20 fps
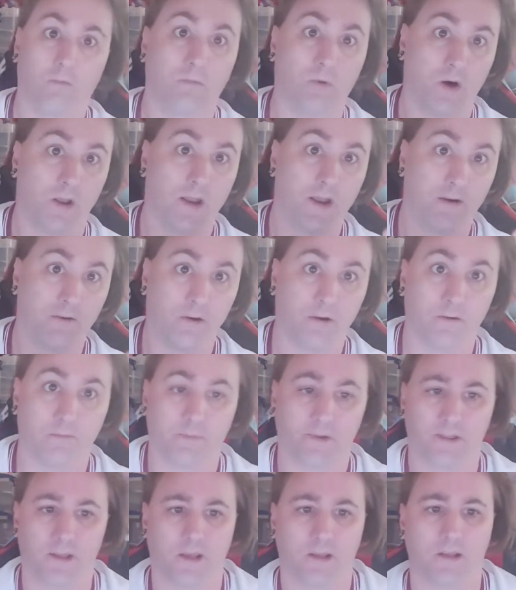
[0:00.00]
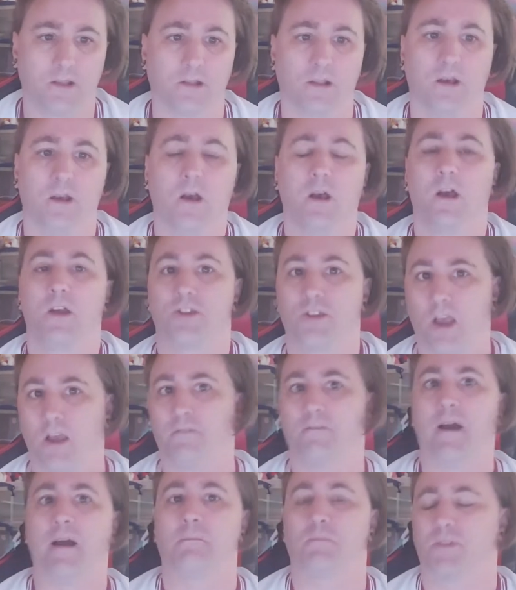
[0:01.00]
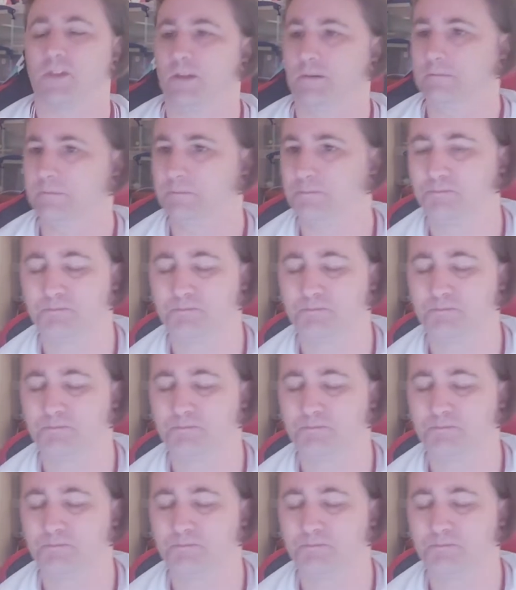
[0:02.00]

one area in particular Southampton.